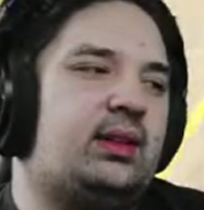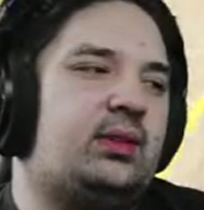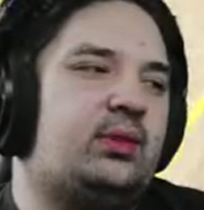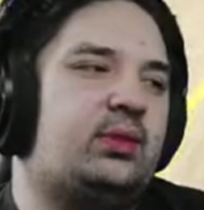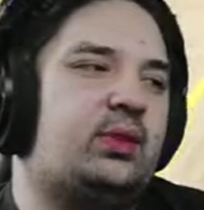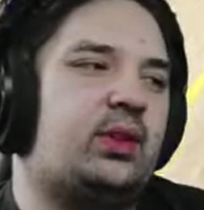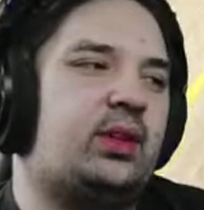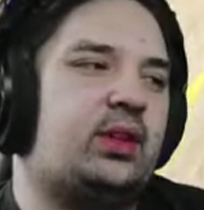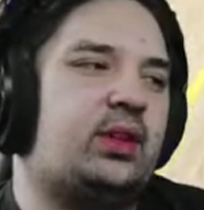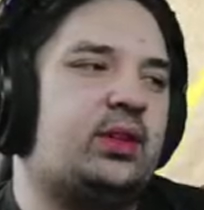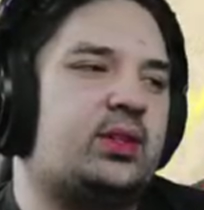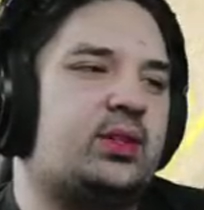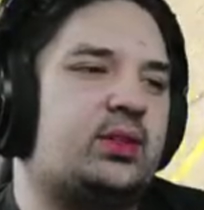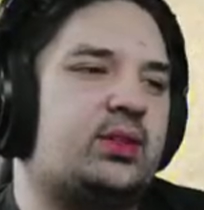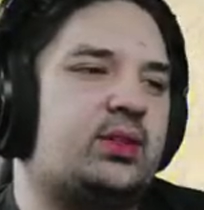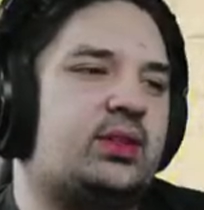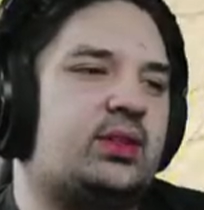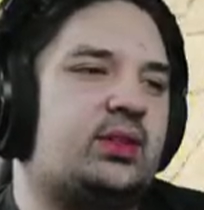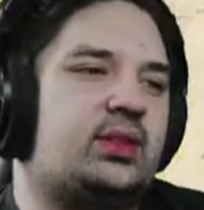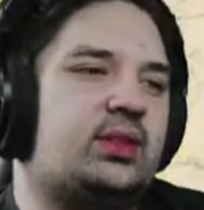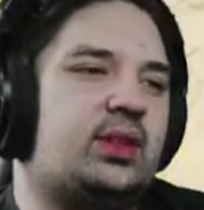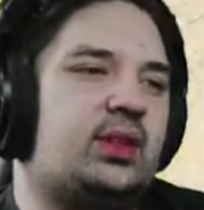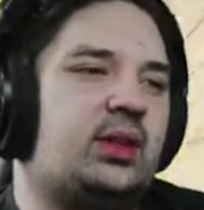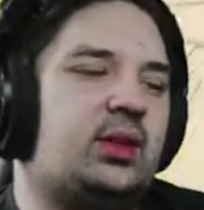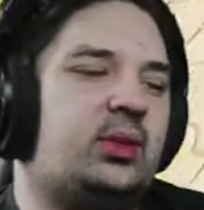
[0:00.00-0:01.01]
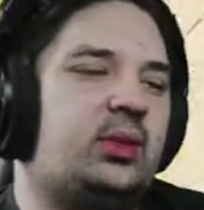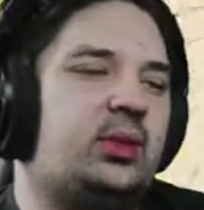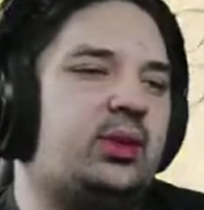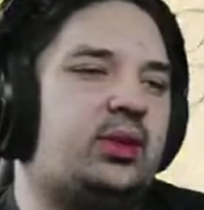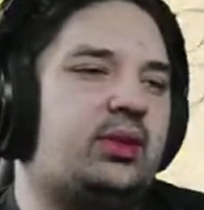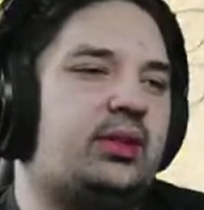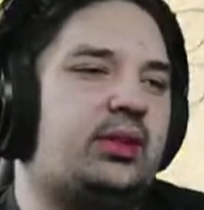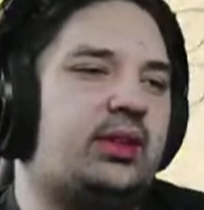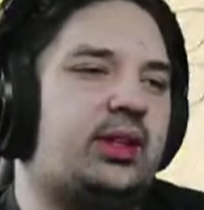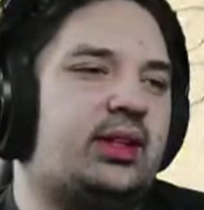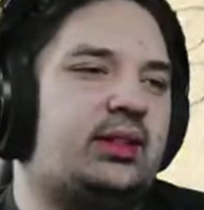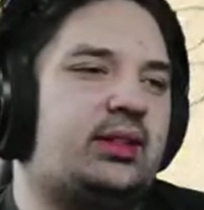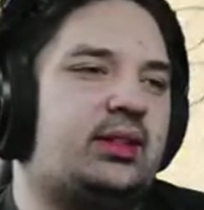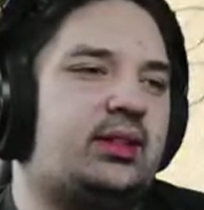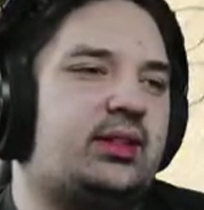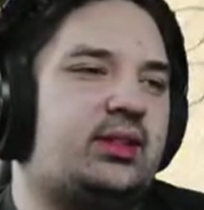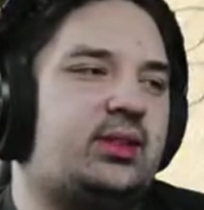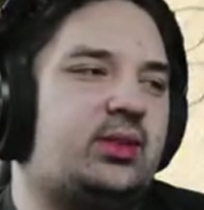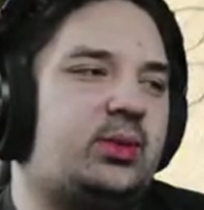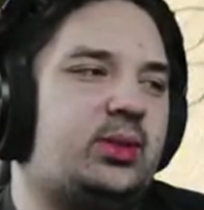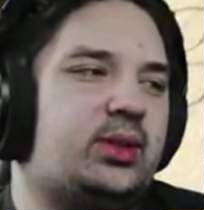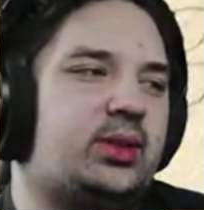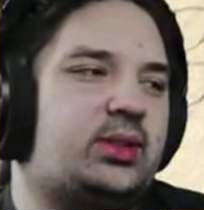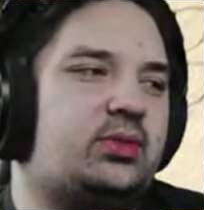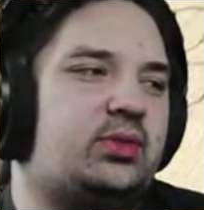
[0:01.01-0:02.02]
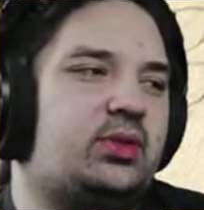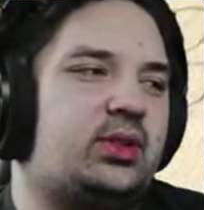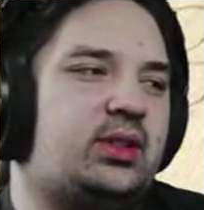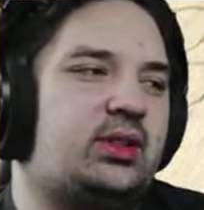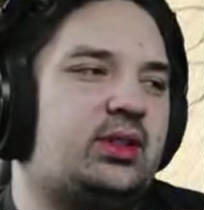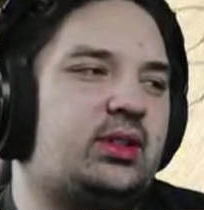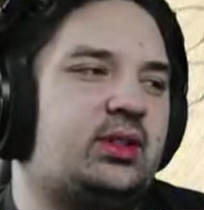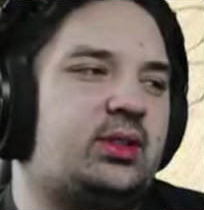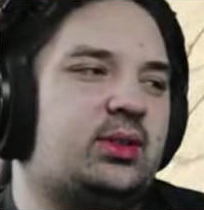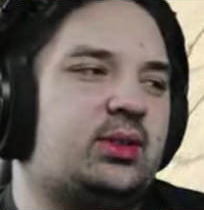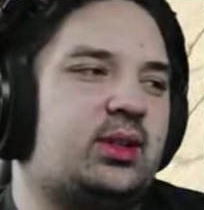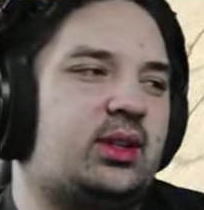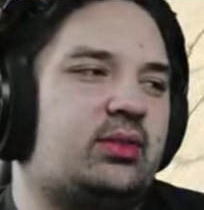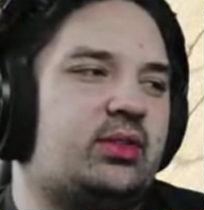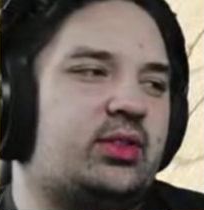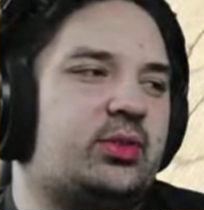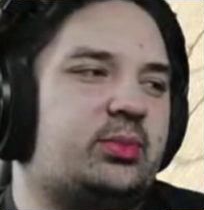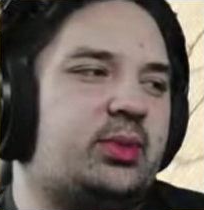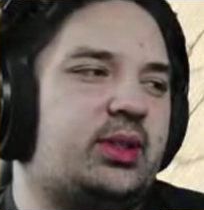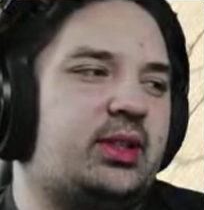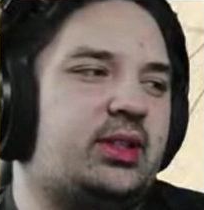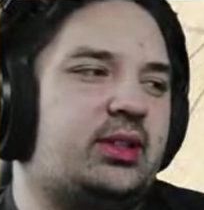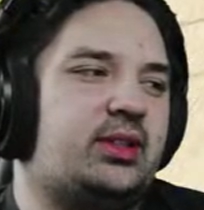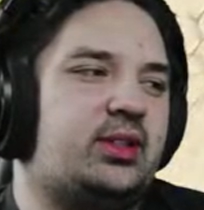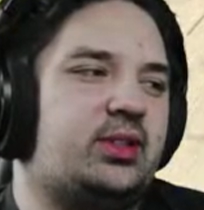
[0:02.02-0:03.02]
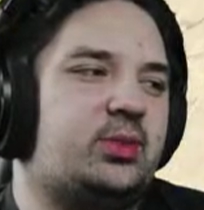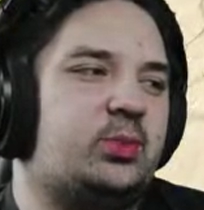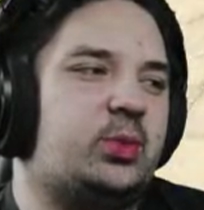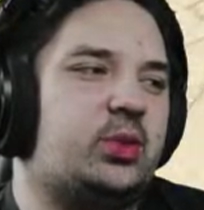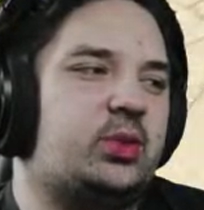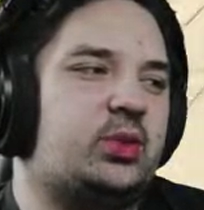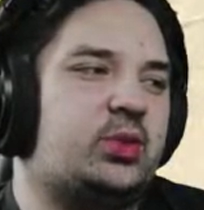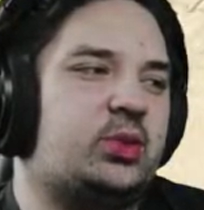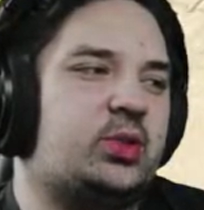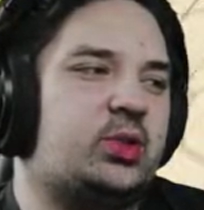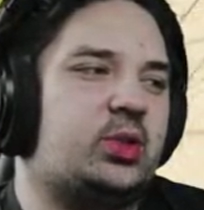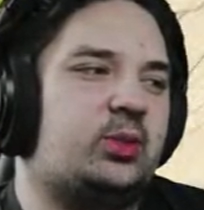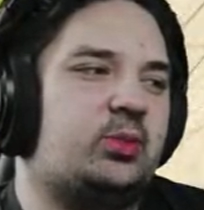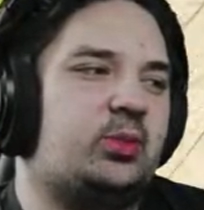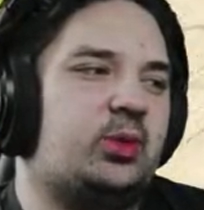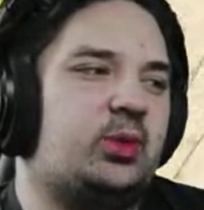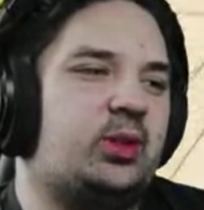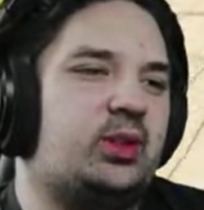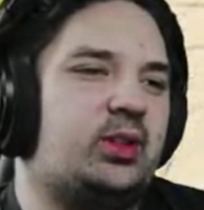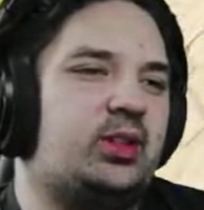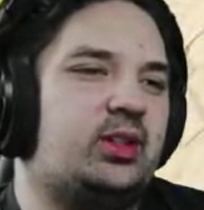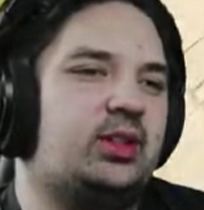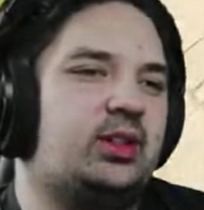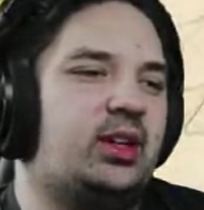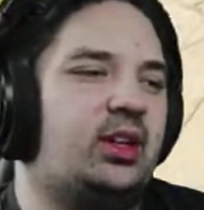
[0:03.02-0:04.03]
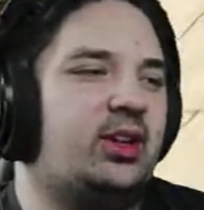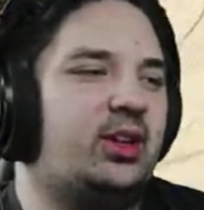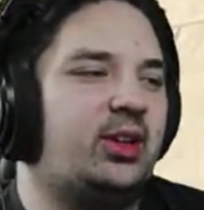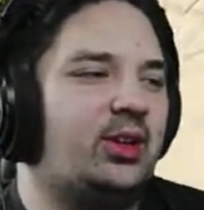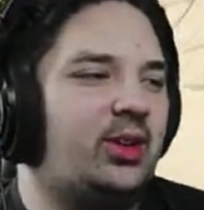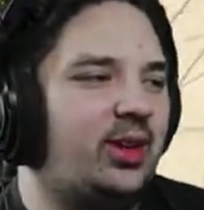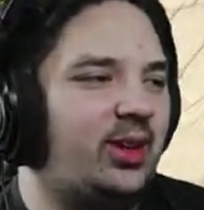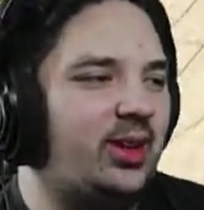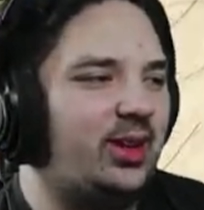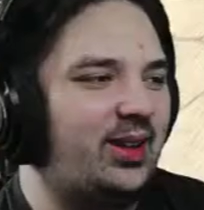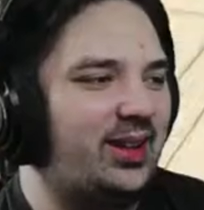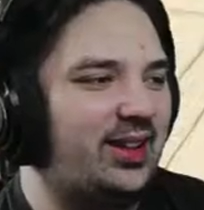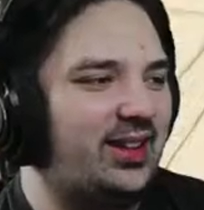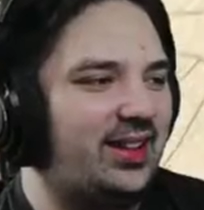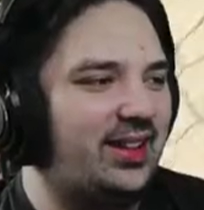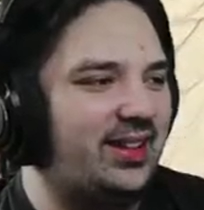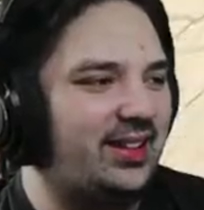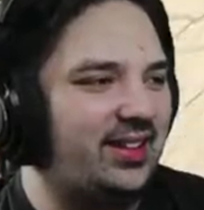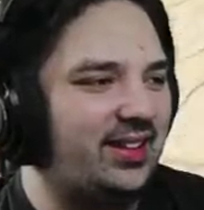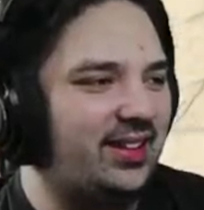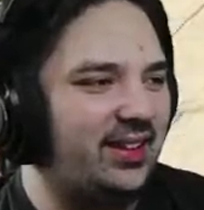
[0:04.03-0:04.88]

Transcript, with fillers: Vargas, uh, who'd have thought the two Xfinity drivers making this much trouble, huh?